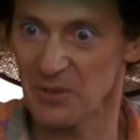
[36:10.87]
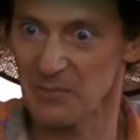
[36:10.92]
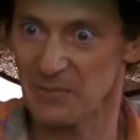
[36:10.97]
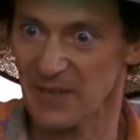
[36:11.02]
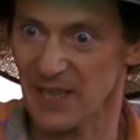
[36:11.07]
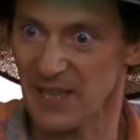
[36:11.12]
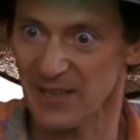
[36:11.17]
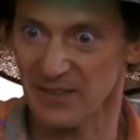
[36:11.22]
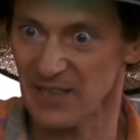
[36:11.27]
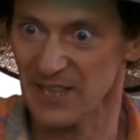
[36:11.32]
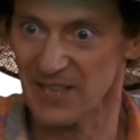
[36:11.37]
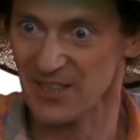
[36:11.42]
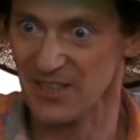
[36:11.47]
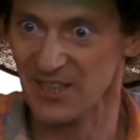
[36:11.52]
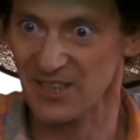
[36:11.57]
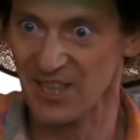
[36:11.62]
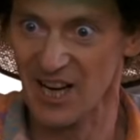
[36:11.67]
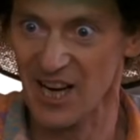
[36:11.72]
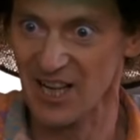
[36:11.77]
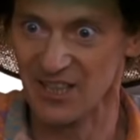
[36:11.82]
worm carrying
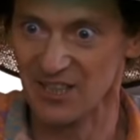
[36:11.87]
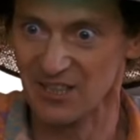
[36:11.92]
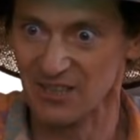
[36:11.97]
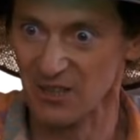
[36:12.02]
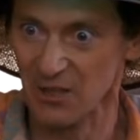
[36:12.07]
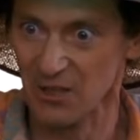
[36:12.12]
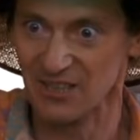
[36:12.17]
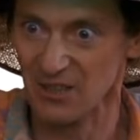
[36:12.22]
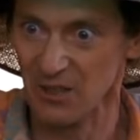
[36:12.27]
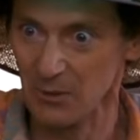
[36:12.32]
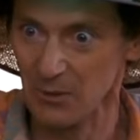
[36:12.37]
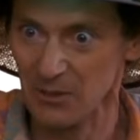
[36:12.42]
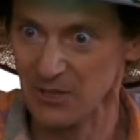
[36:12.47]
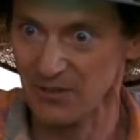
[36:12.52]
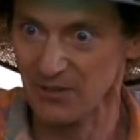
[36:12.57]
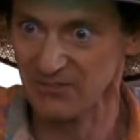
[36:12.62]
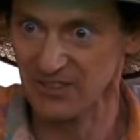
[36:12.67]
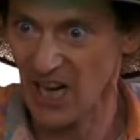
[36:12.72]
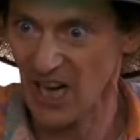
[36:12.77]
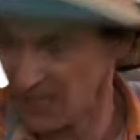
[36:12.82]
cyst! Look
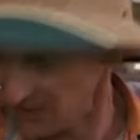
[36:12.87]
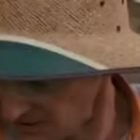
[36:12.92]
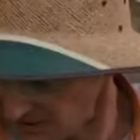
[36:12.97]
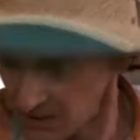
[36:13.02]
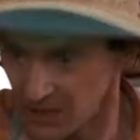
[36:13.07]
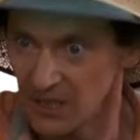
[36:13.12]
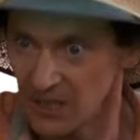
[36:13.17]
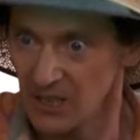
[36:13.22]
what you've done!